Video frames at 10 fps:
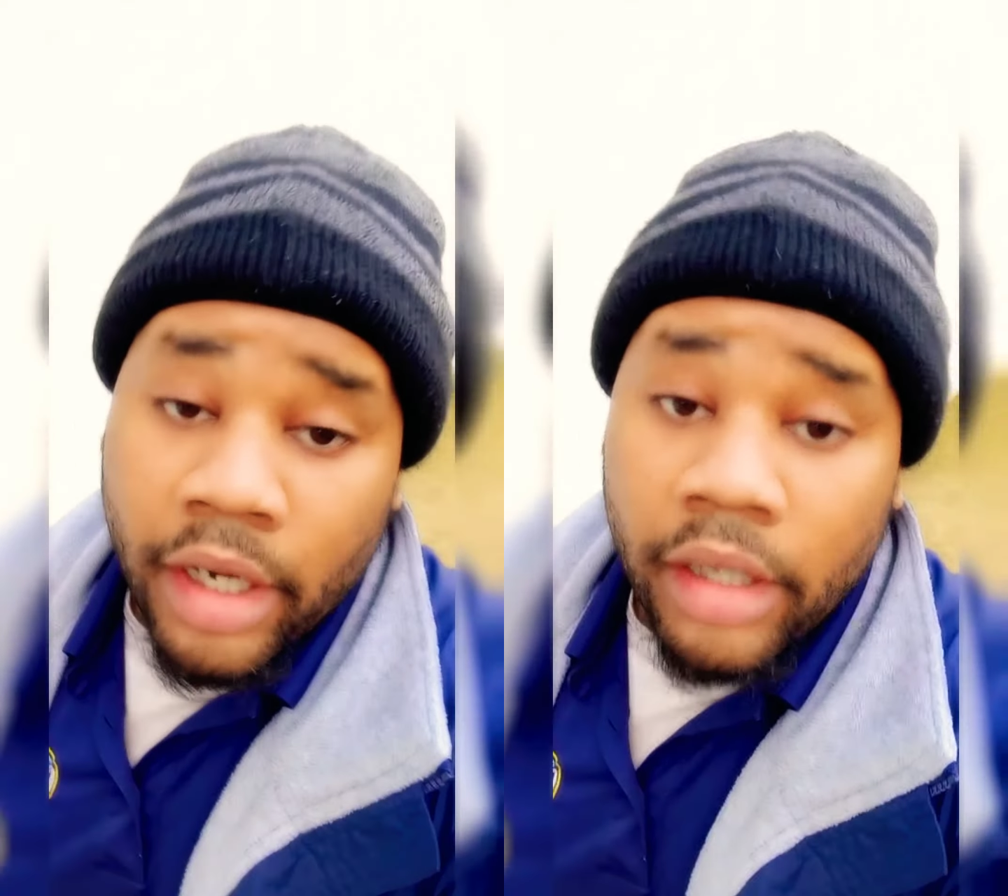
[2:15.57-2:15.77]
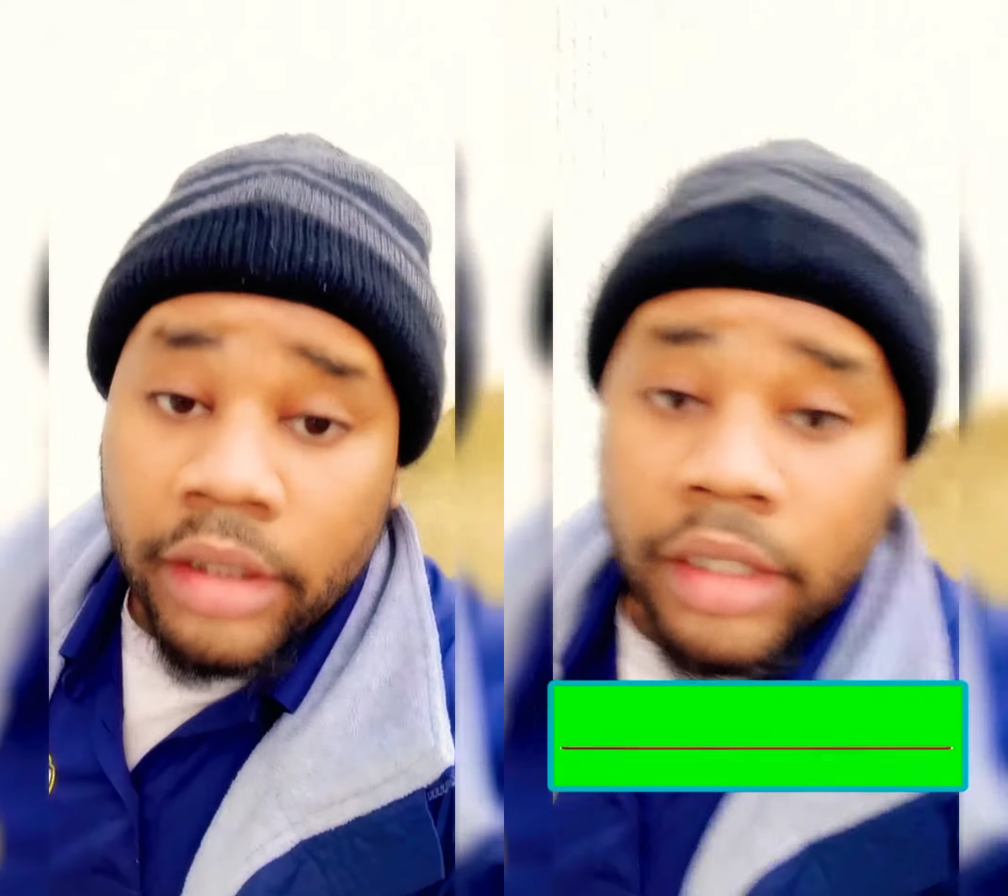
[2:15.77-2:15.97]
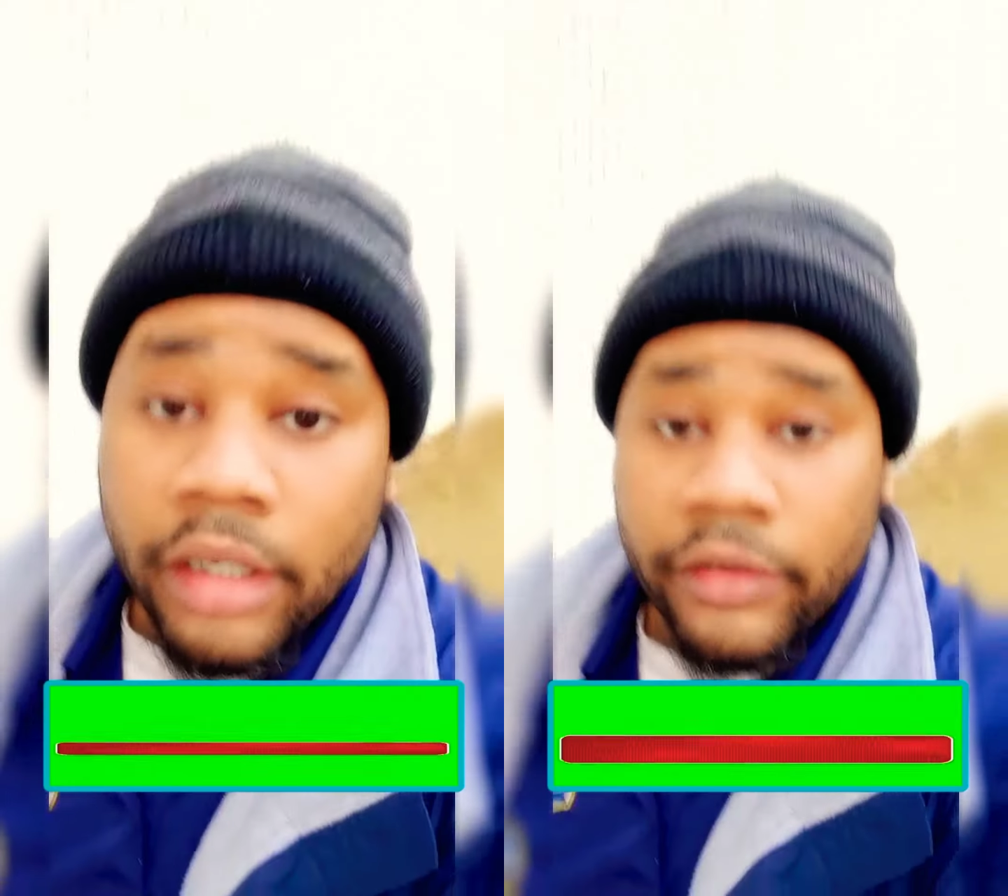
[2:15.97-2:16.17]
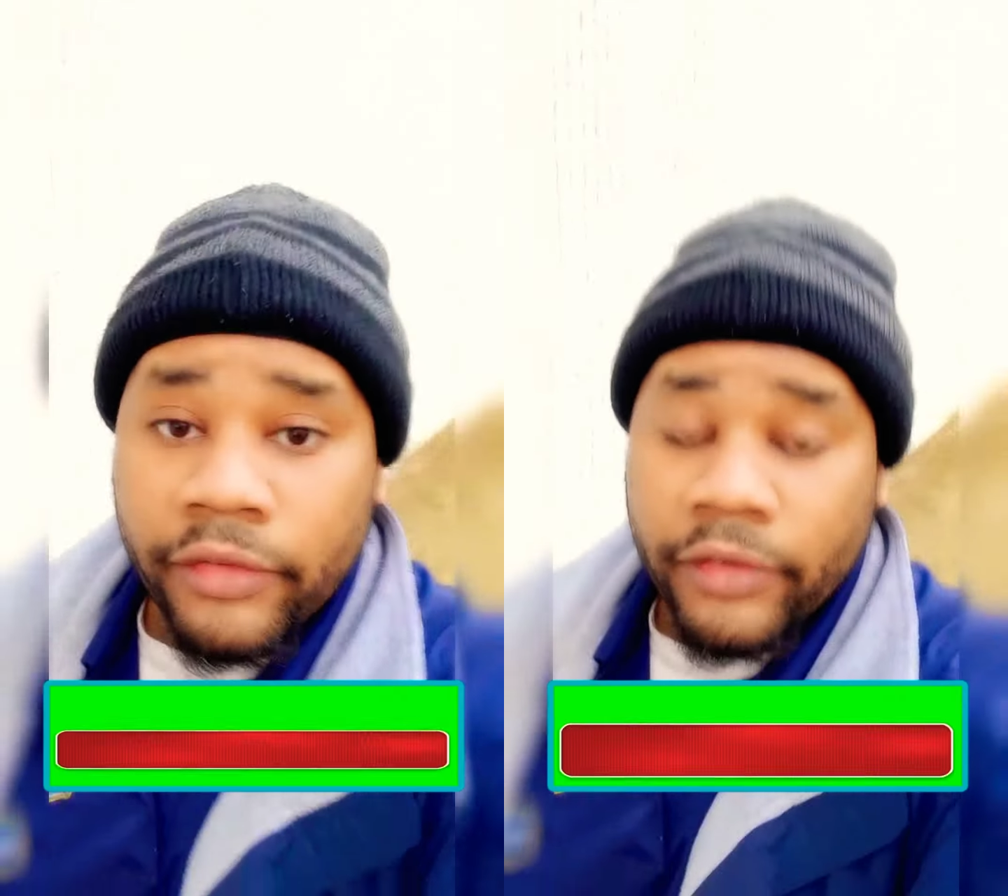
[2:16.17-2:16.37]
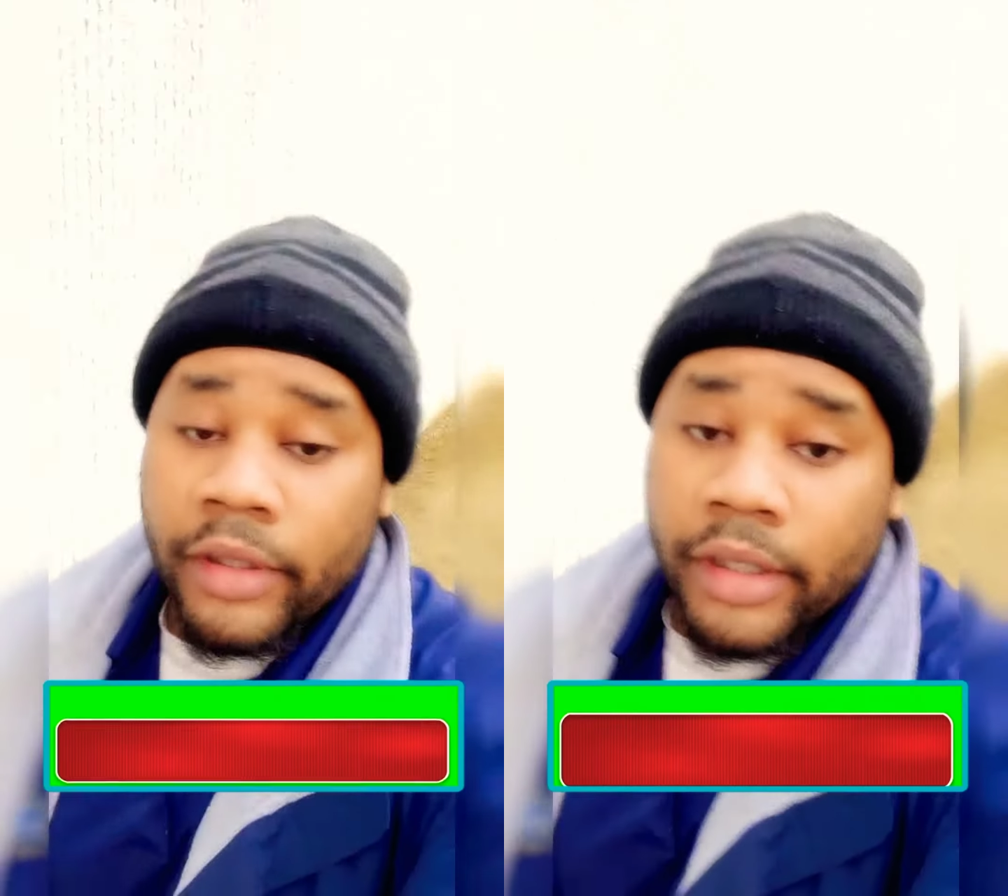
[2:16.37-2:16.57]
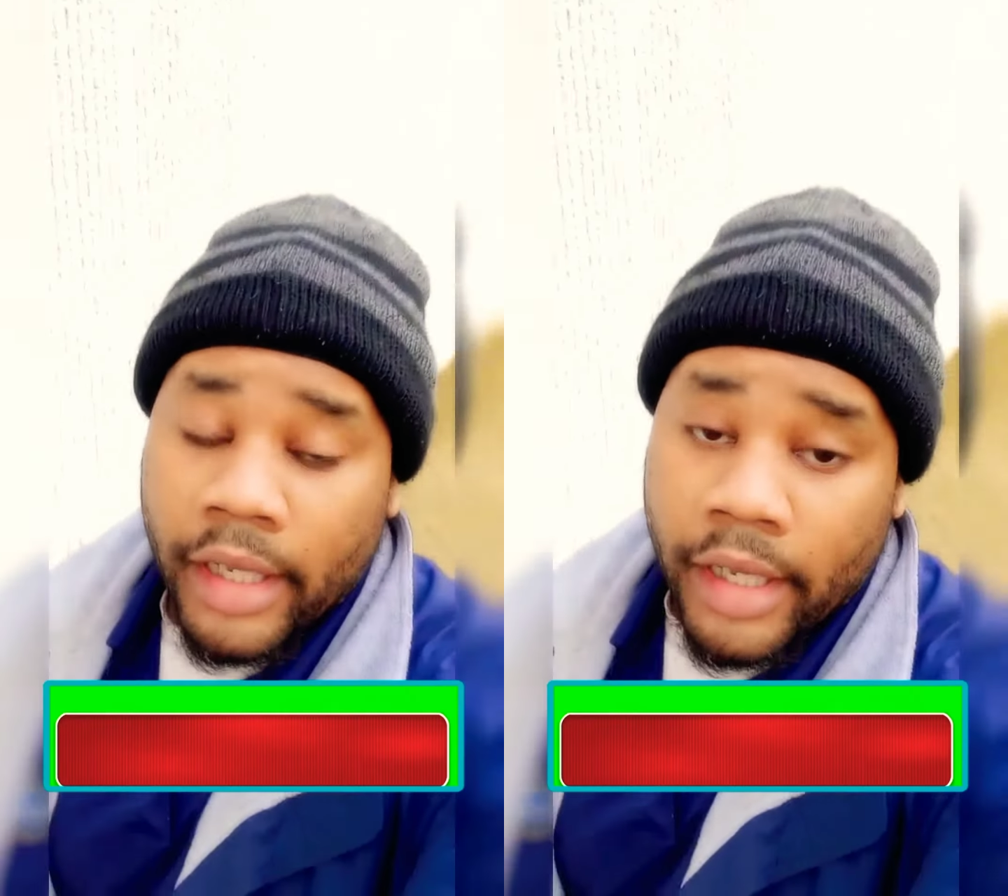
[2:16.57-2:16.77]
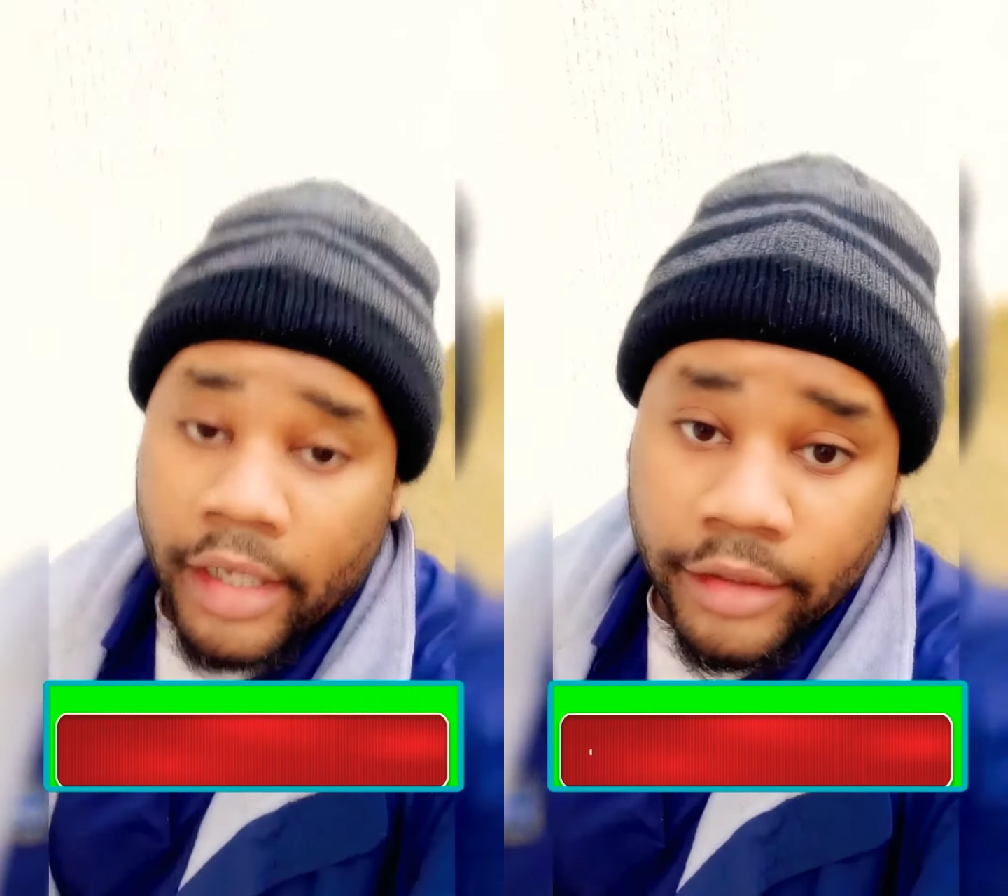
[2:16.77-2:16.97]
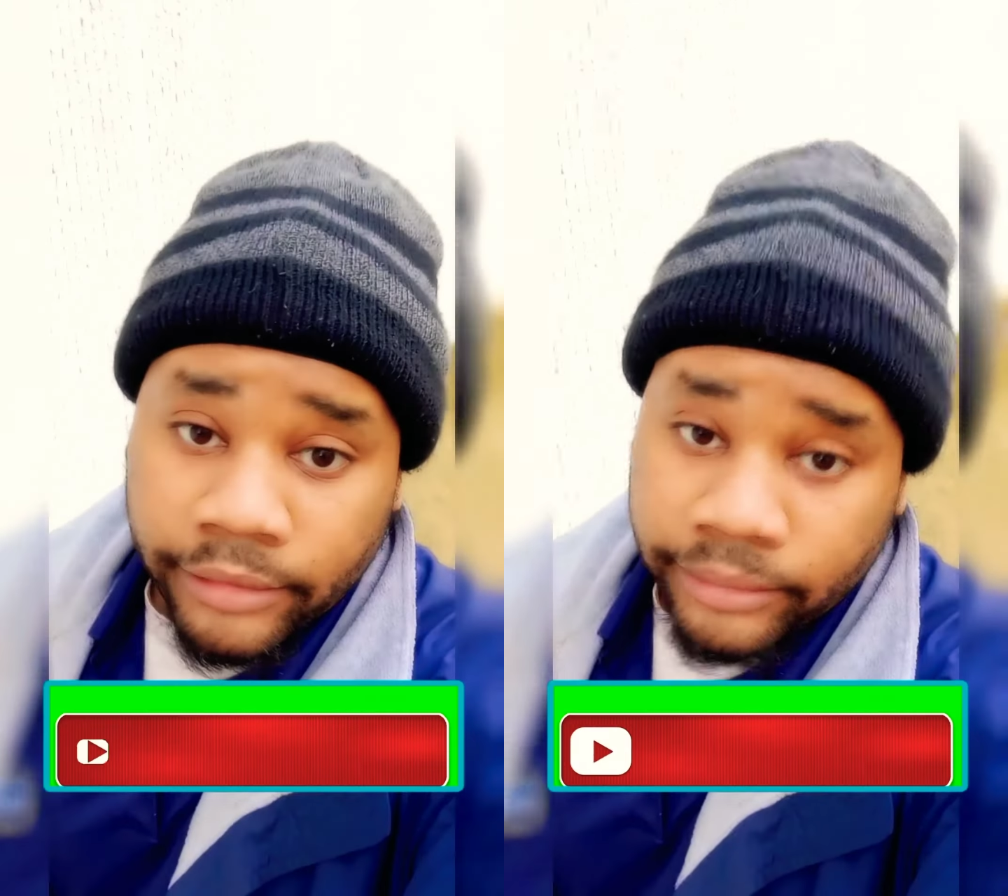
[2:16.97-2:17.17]
all love
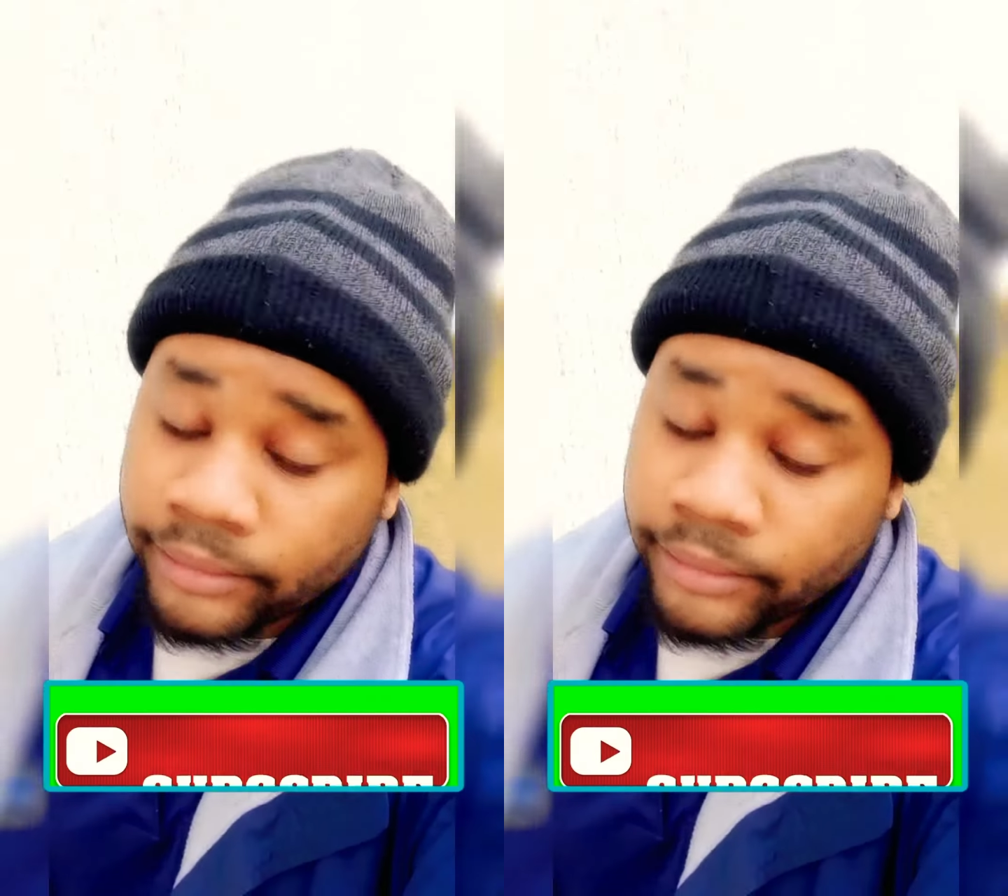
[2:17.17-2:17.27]
and